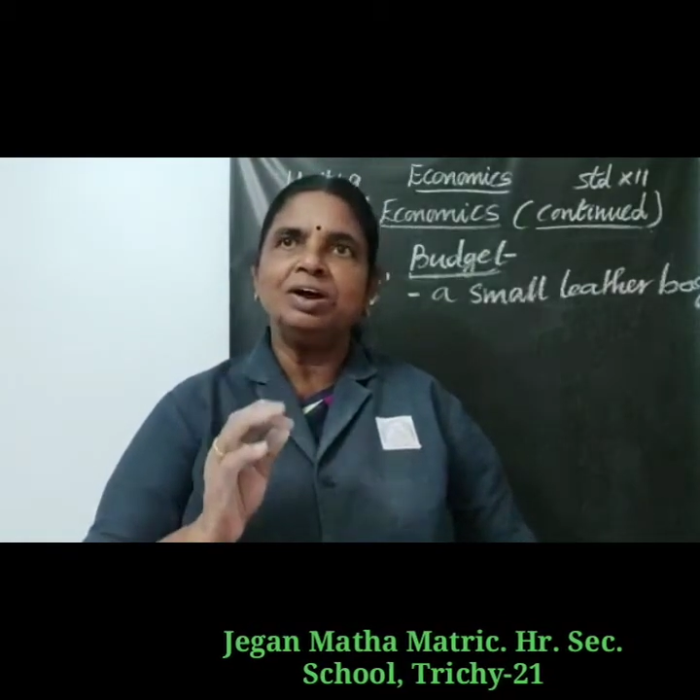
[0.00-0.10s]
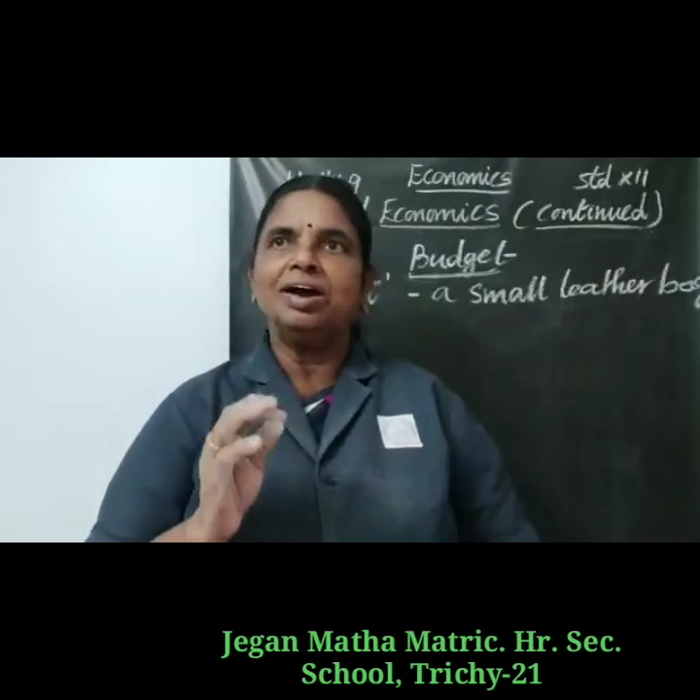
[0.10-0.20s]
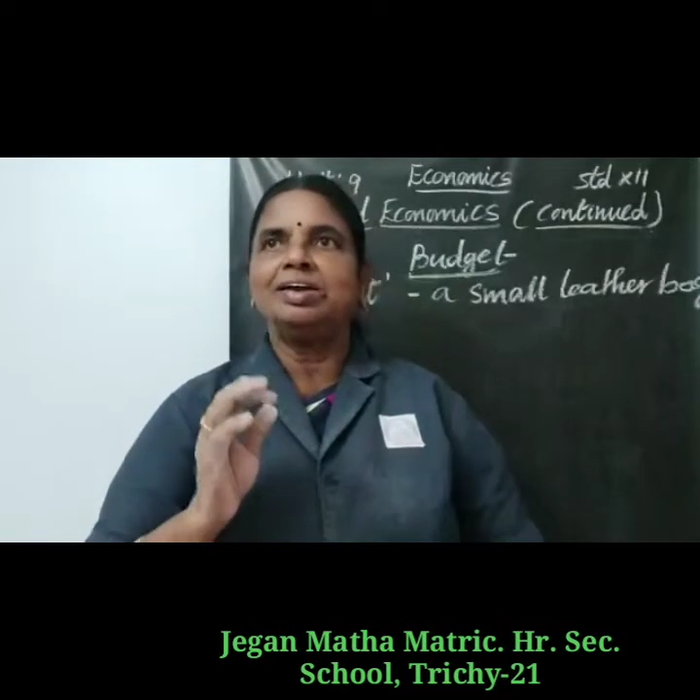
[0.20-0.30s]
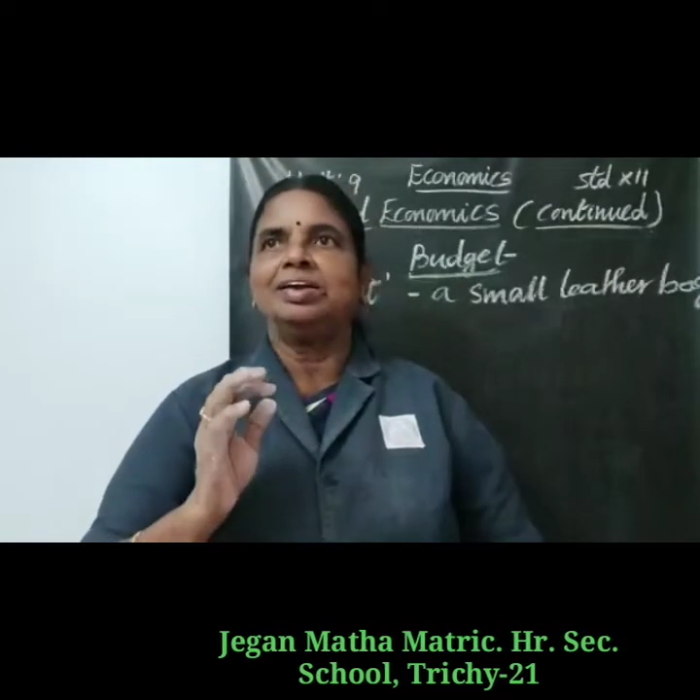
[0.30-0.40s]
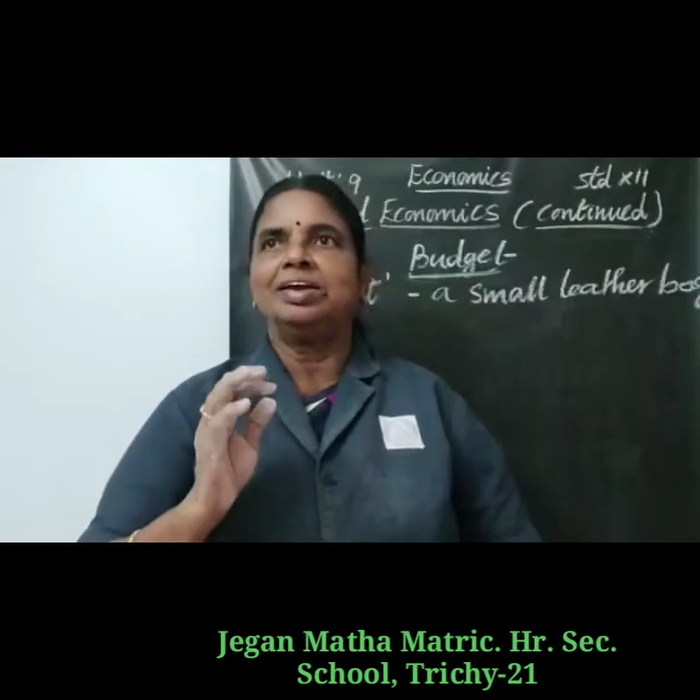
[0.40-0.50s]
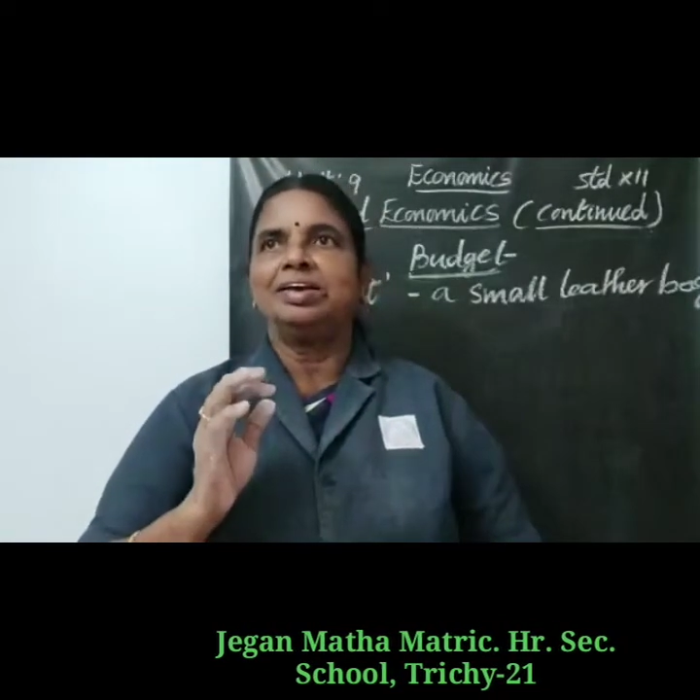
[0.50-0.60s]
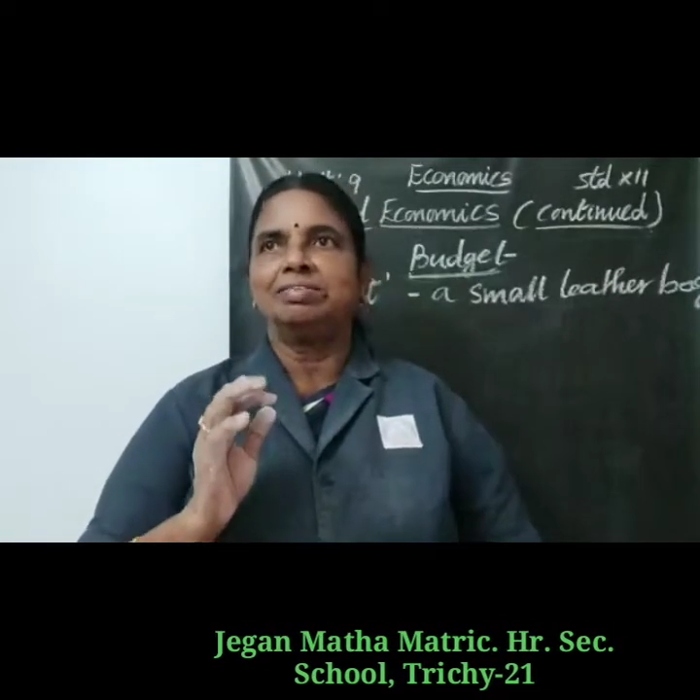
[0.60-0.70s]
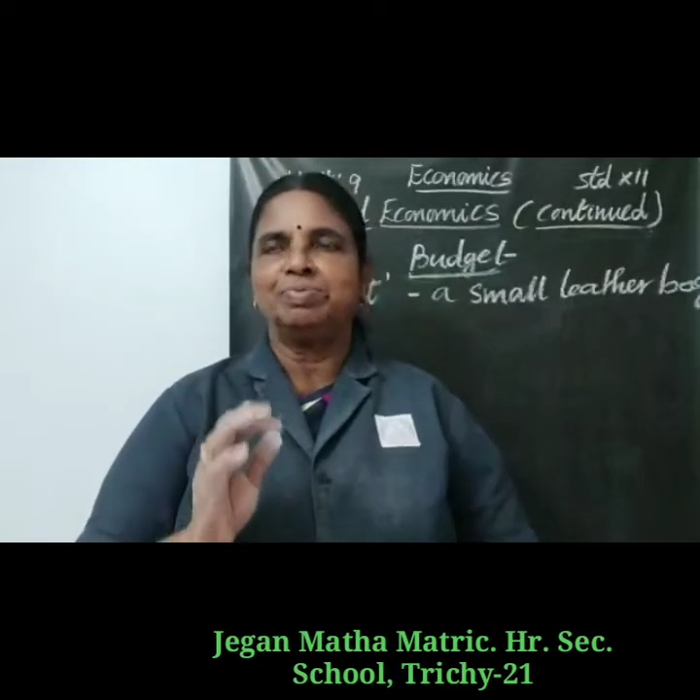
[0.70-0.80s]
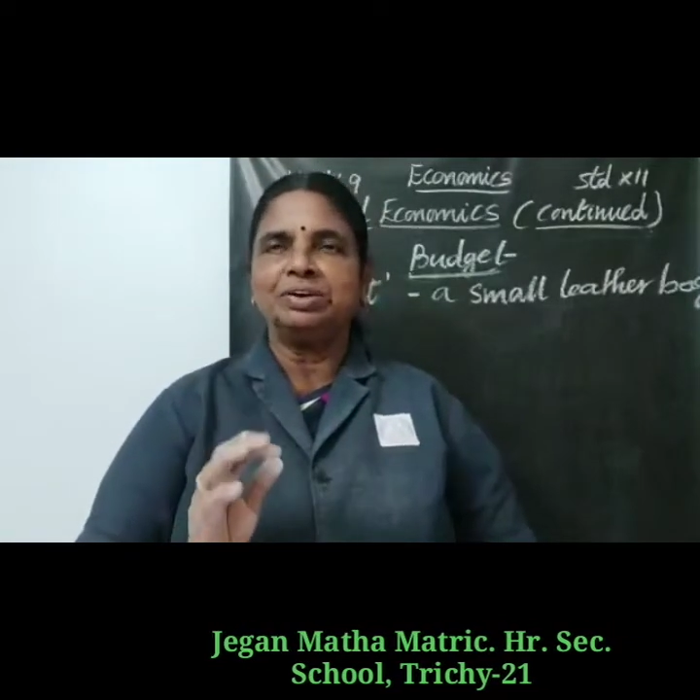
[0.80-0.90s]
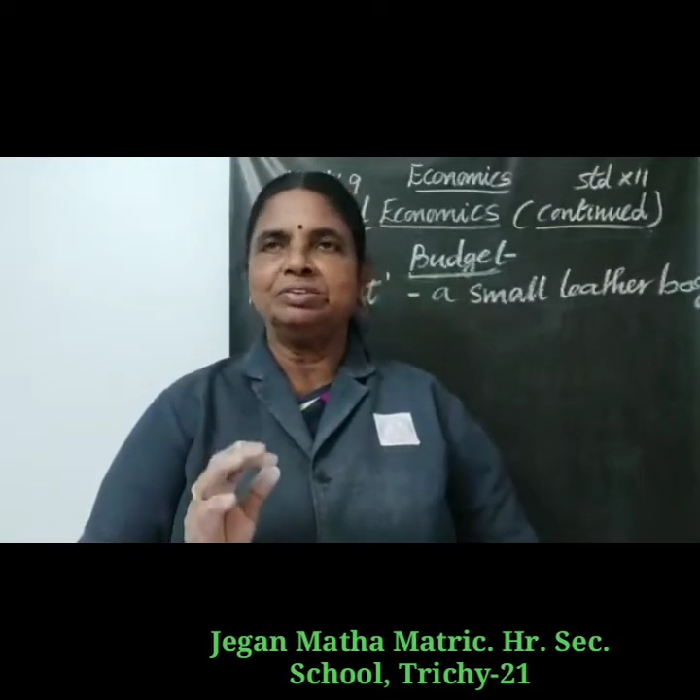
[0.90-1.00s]
and
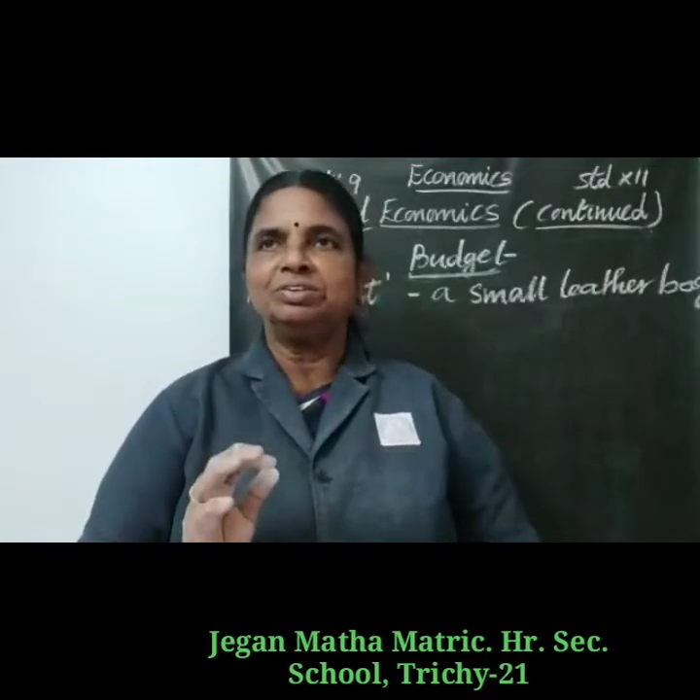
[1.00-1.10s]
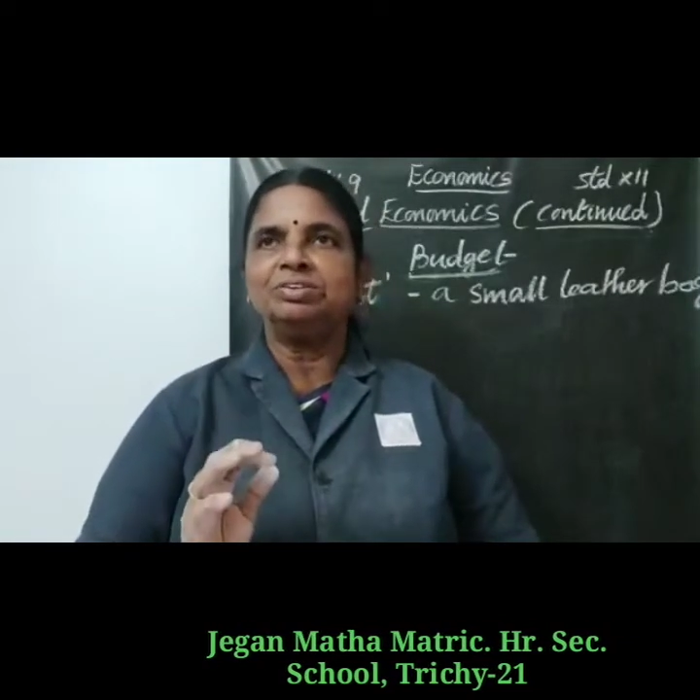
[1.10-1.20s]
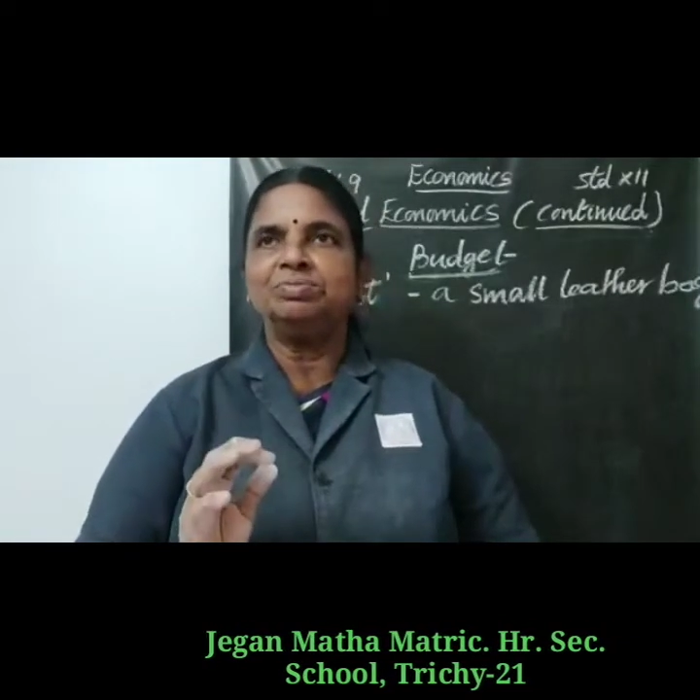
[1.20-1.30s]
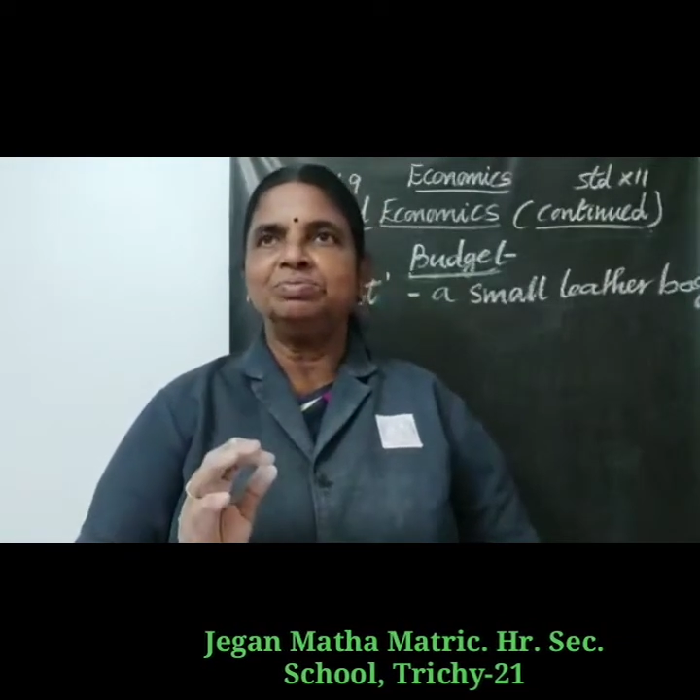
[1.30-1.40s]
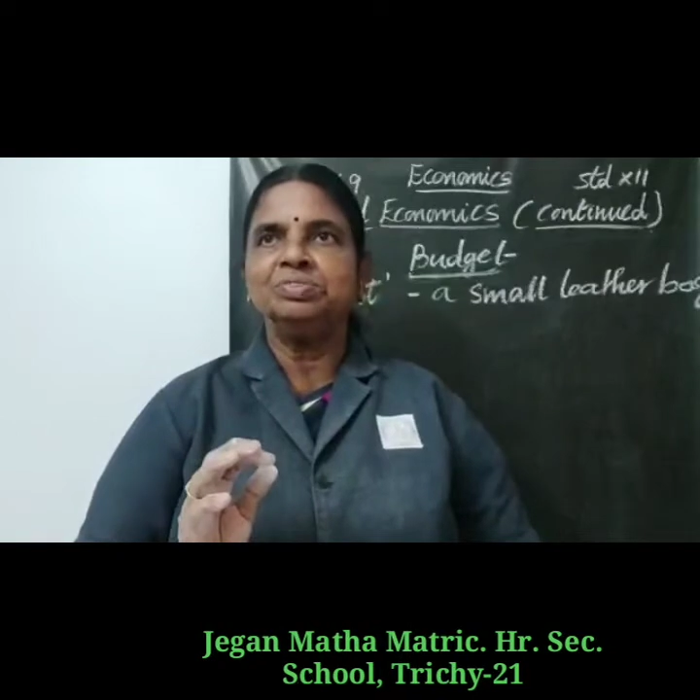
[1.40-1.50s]
expenditure.